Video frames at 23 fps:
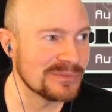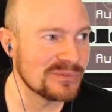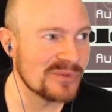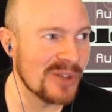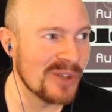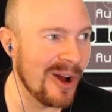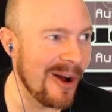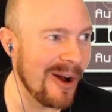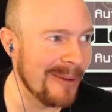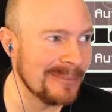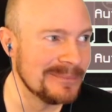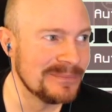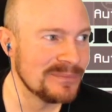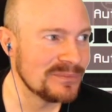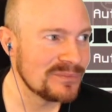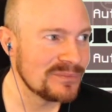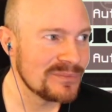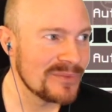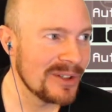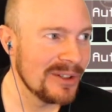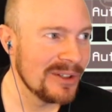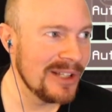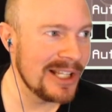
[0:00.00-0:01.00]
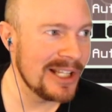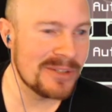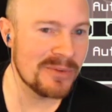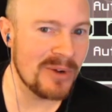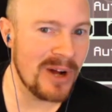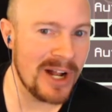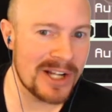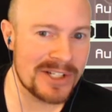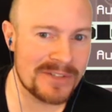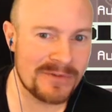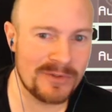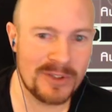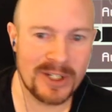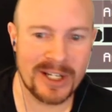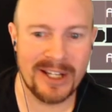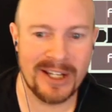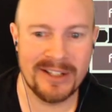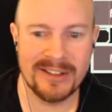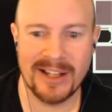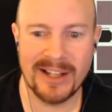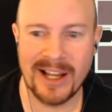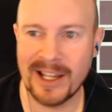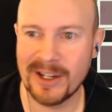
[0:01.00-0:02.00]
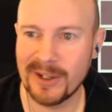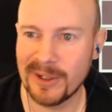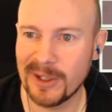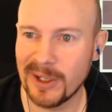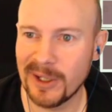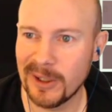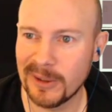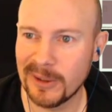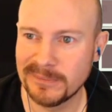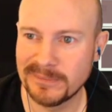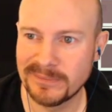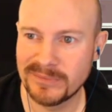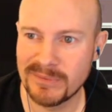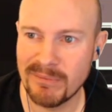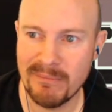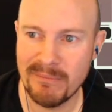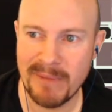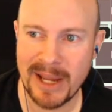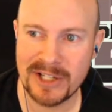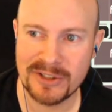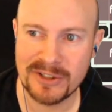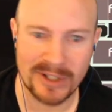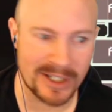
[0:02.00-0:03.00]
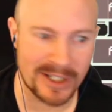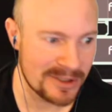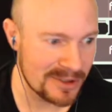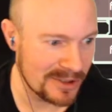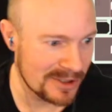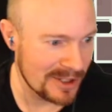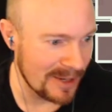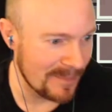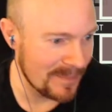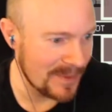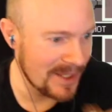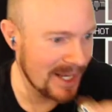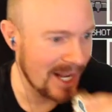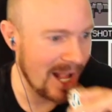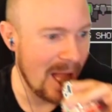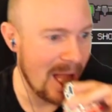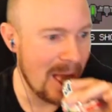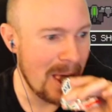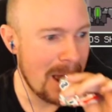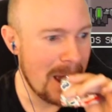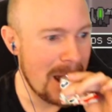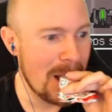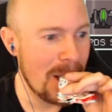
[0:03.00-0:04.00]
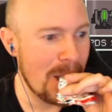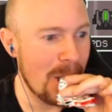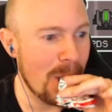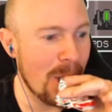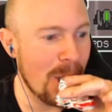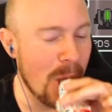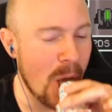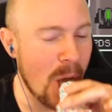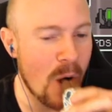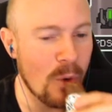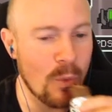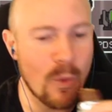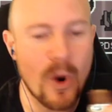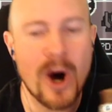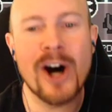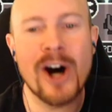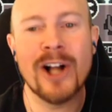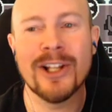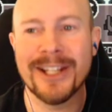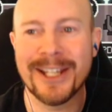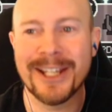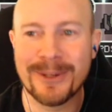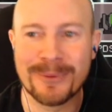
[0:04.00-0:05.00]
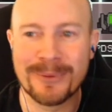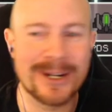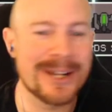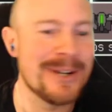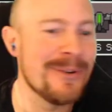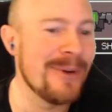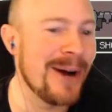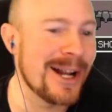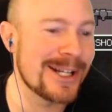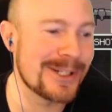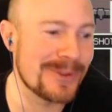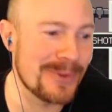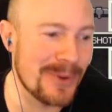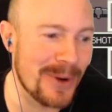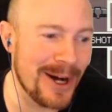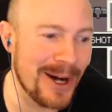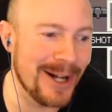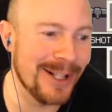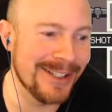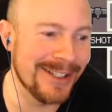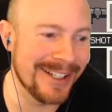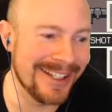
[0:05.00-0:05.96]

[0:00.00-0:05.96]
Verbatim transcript: um, let's watch fricking I don't know, Matrix or something. Wally. We're going to watch Wally.